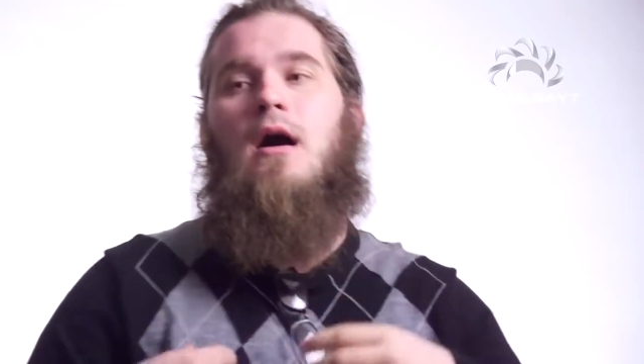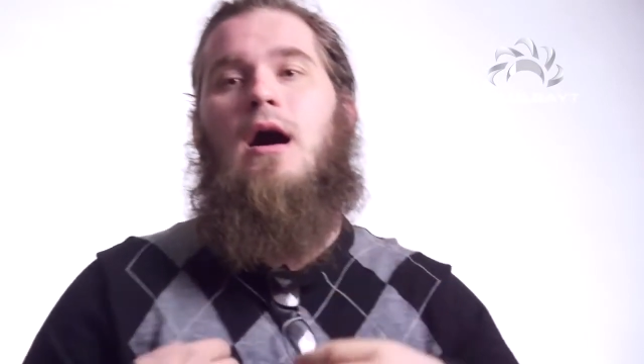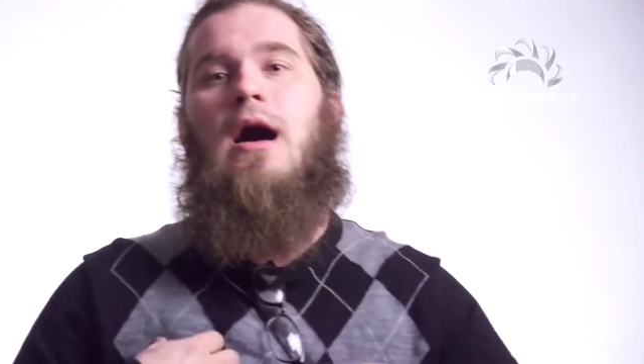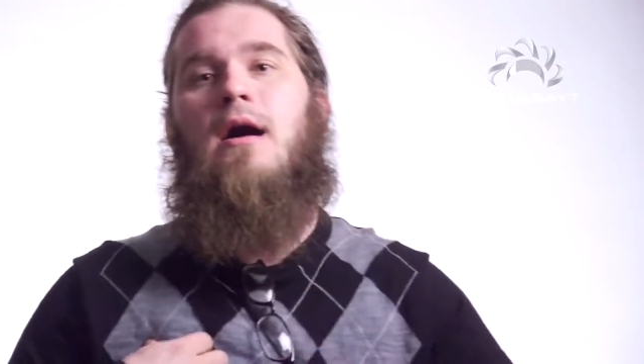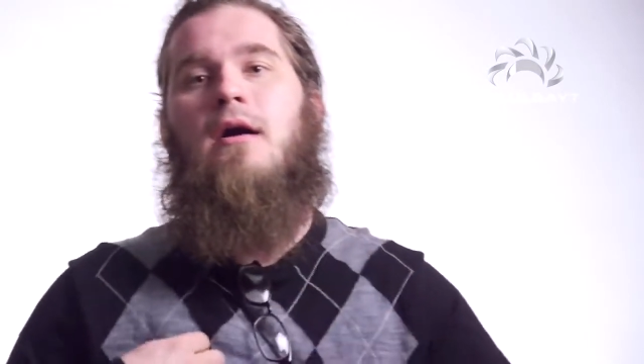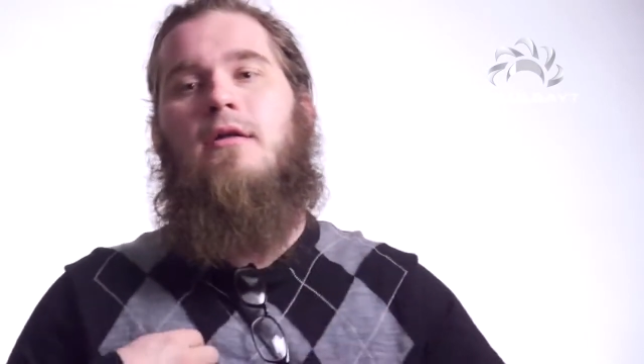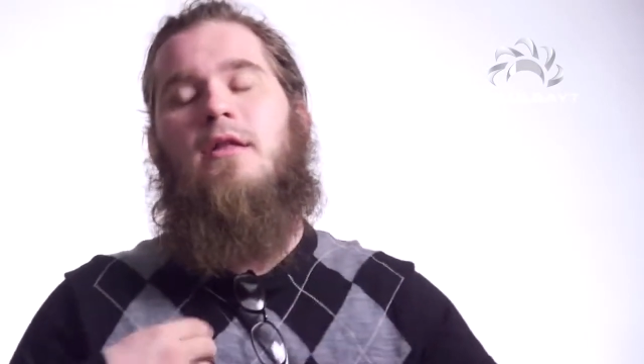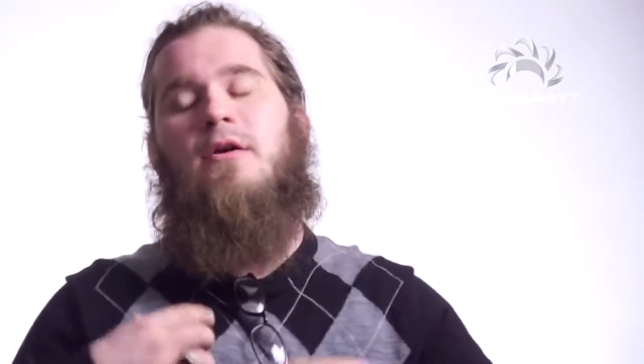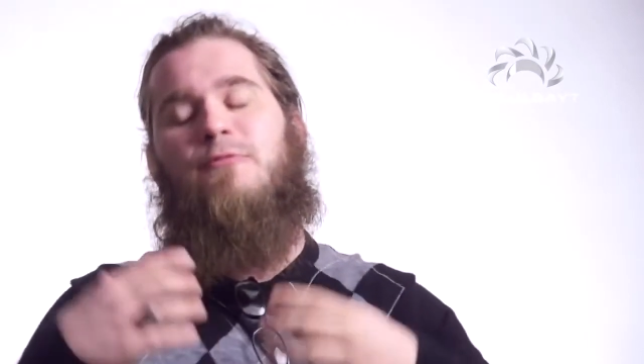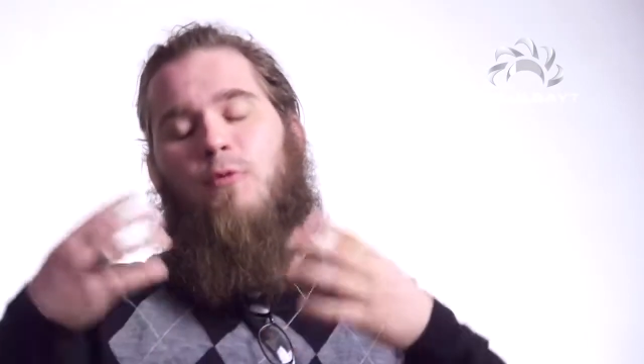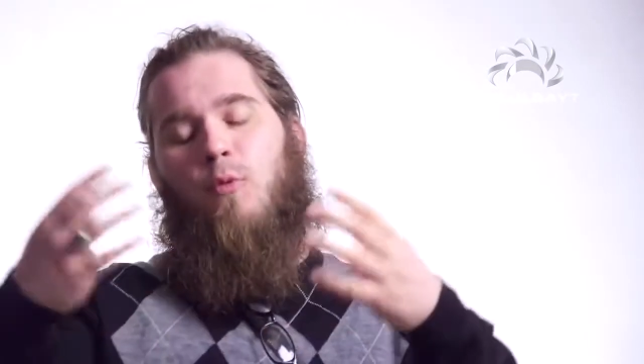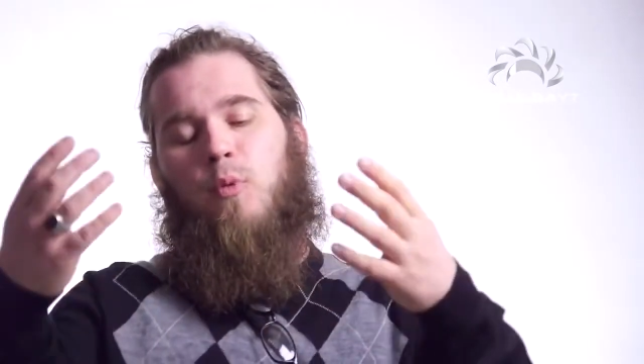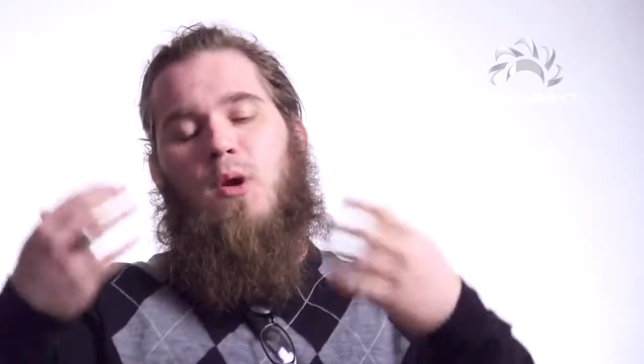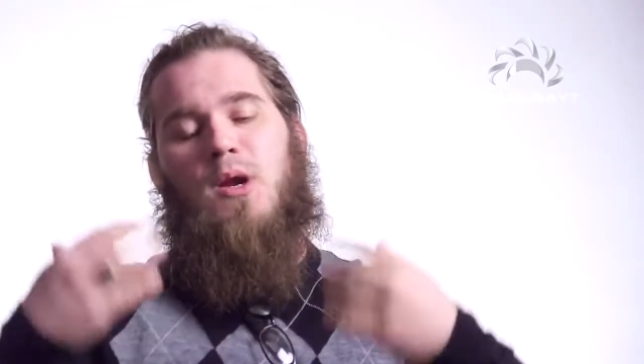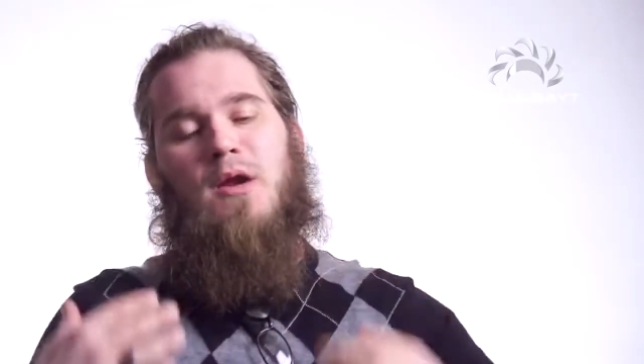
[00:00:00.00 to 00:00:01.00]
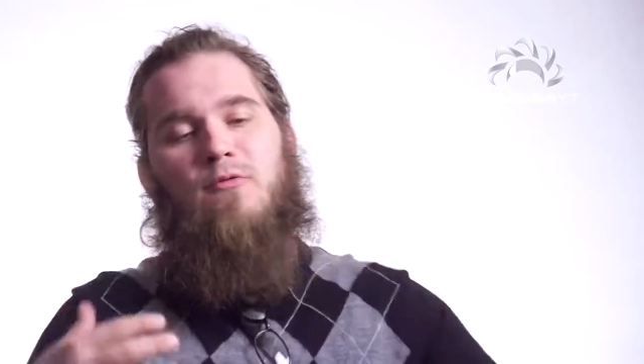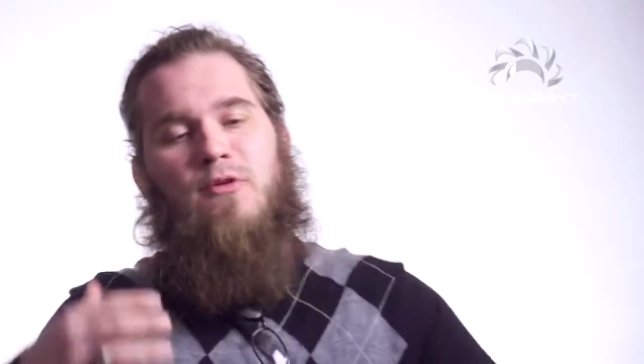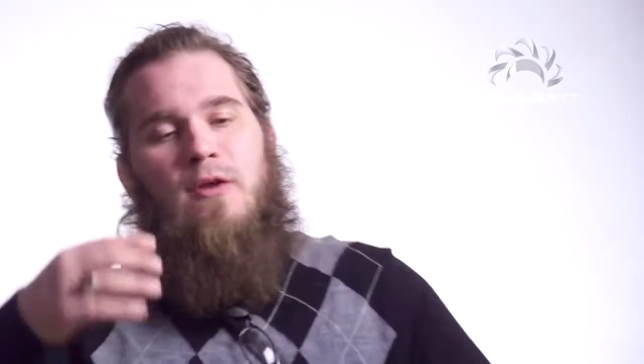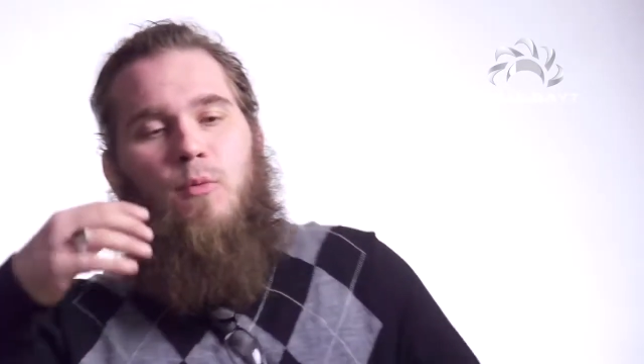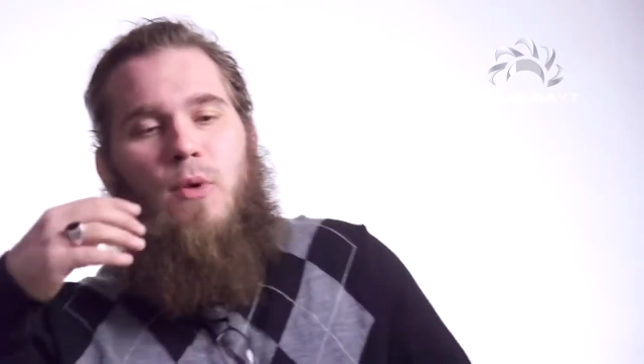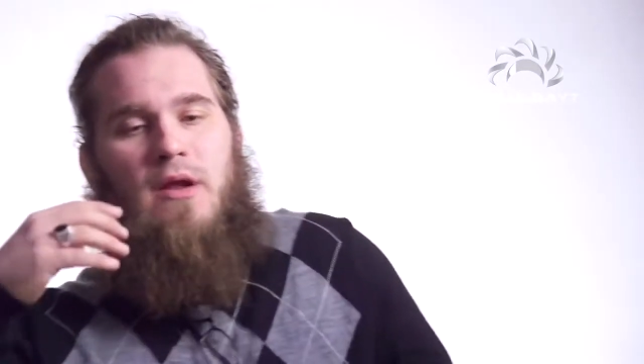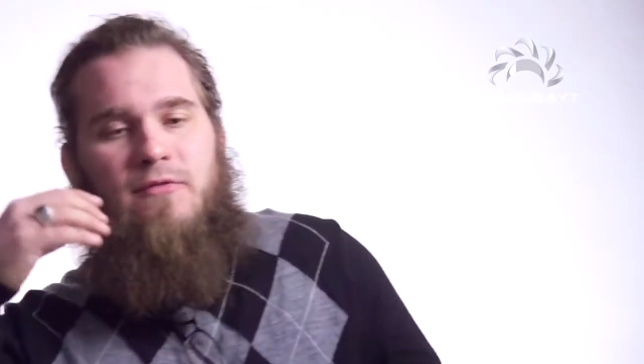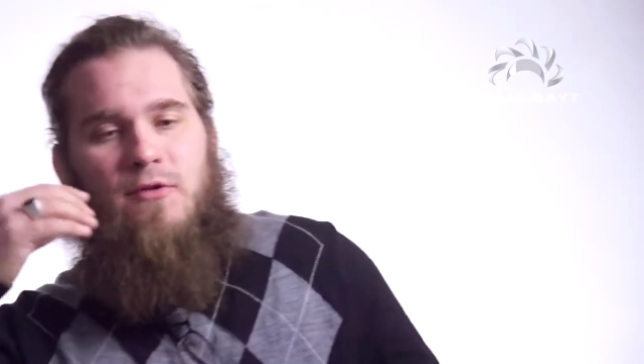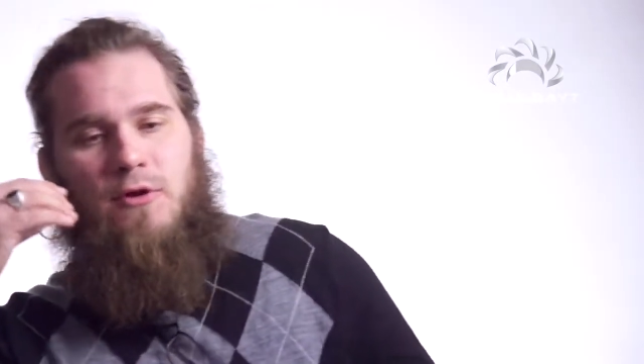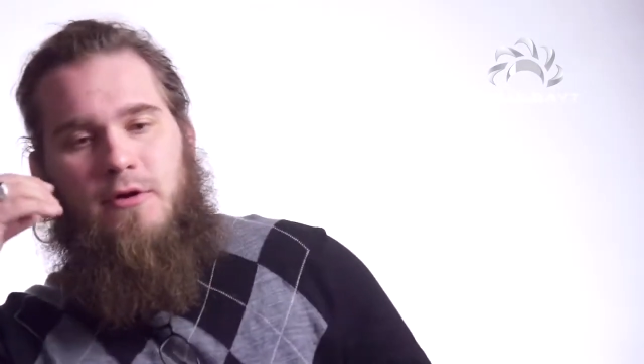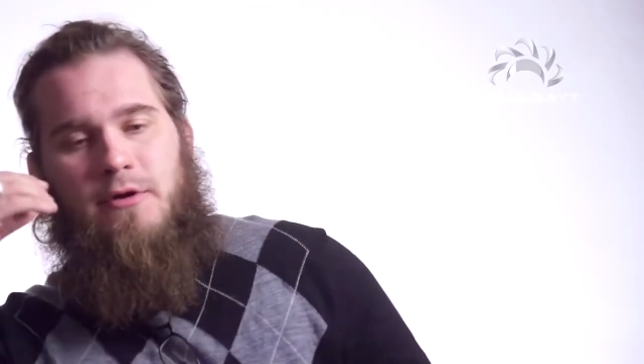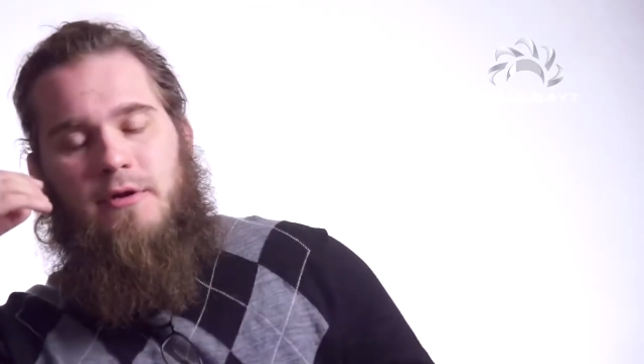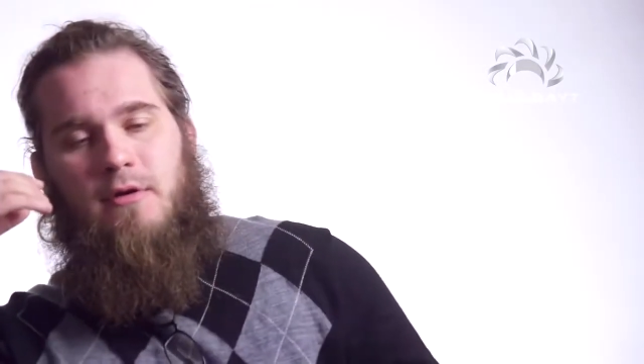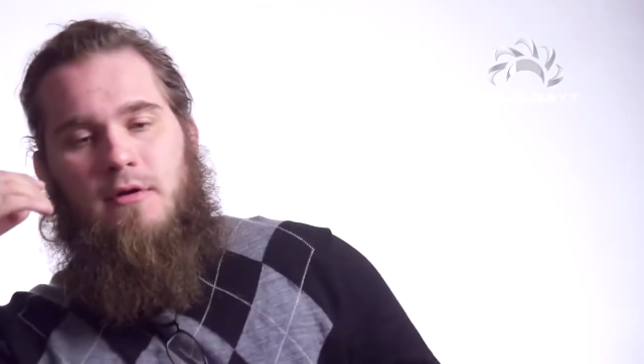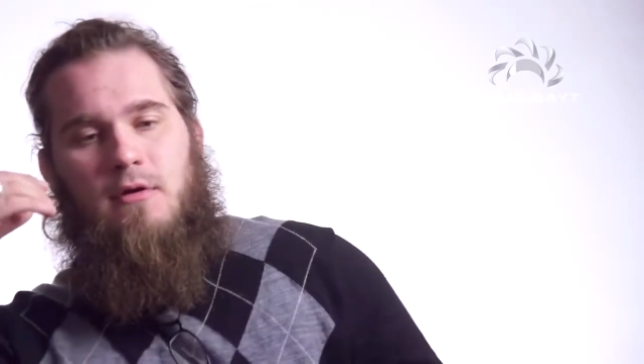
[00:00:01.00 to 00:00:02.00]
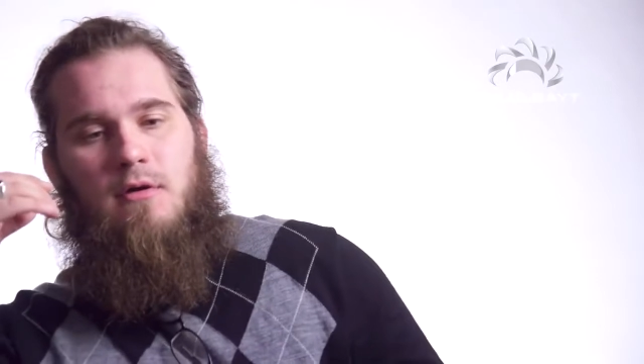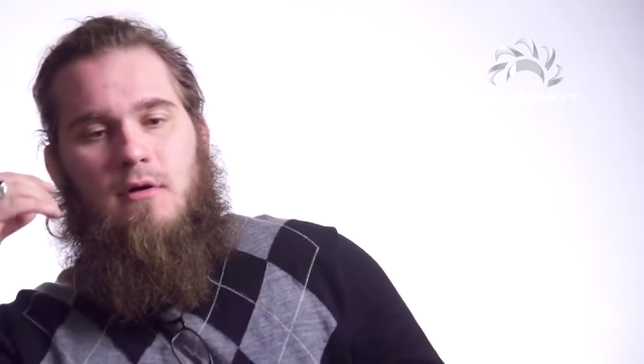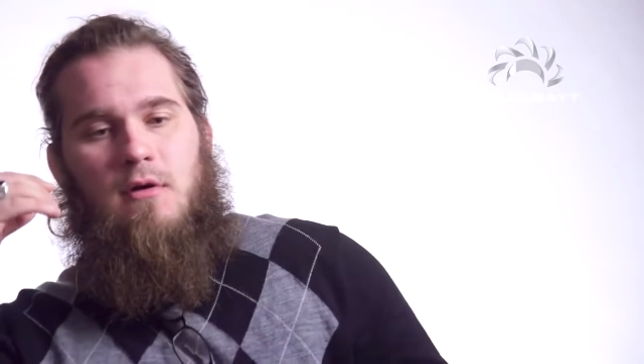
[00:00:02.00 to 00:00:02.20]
like from what I've read and what I've learned,